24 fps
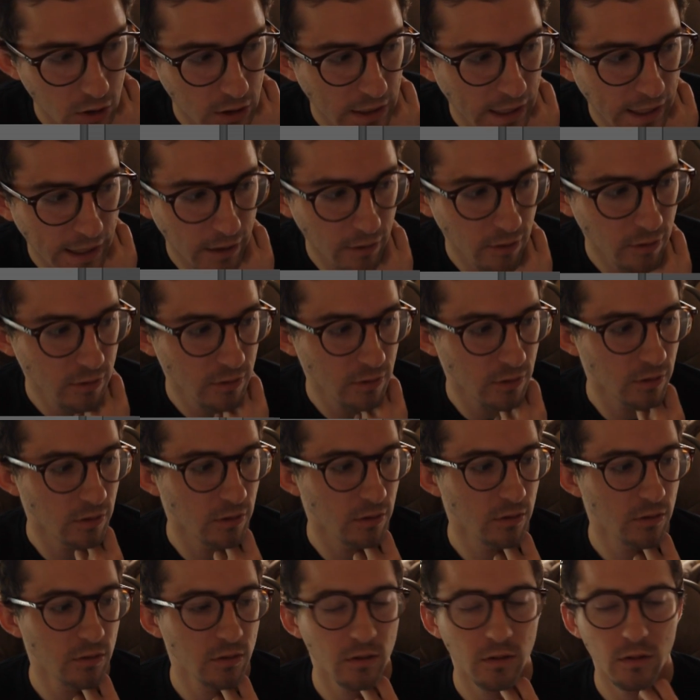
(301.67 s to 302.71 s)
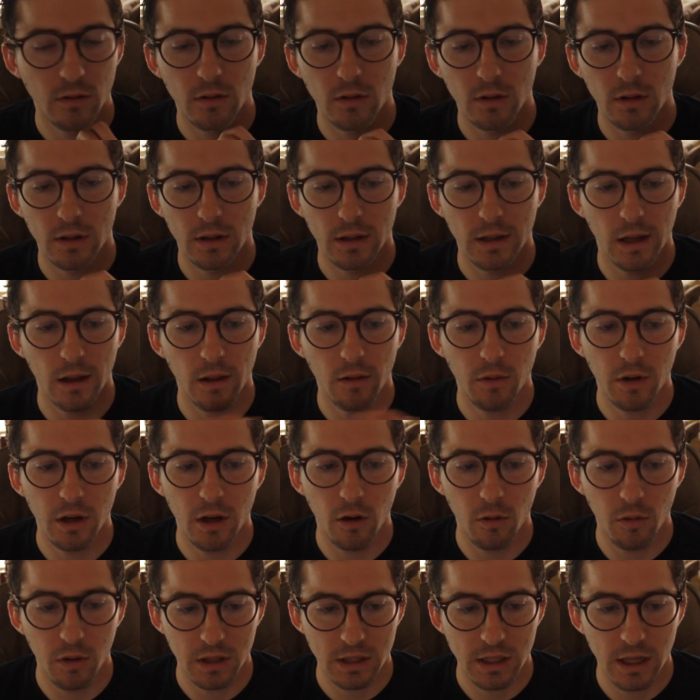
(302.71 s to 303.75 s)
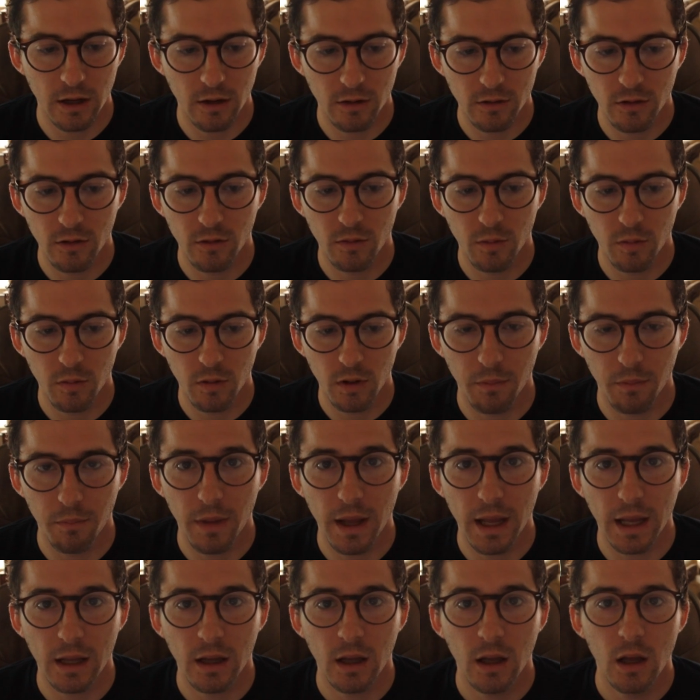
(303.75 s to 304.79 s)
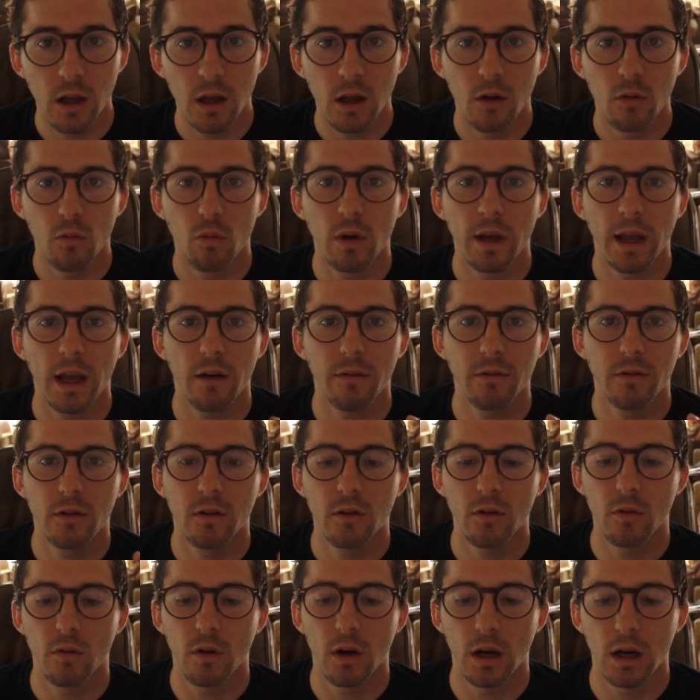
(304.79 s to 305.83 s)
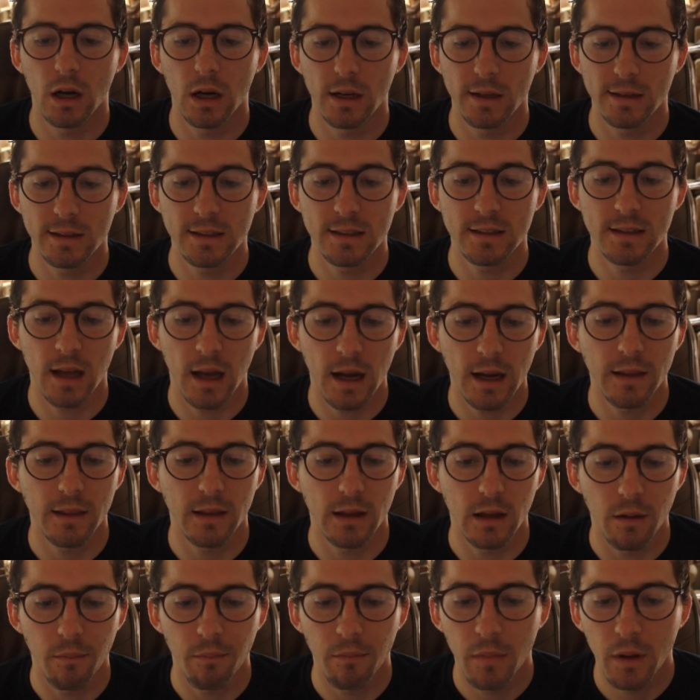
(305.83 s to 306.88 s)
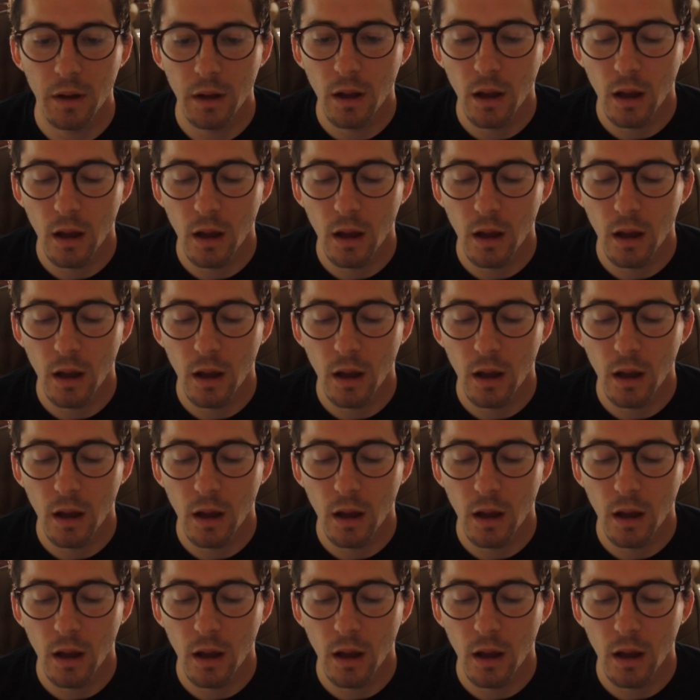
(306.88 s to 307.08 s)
characters, now that we know what characters we to make, we have to design them.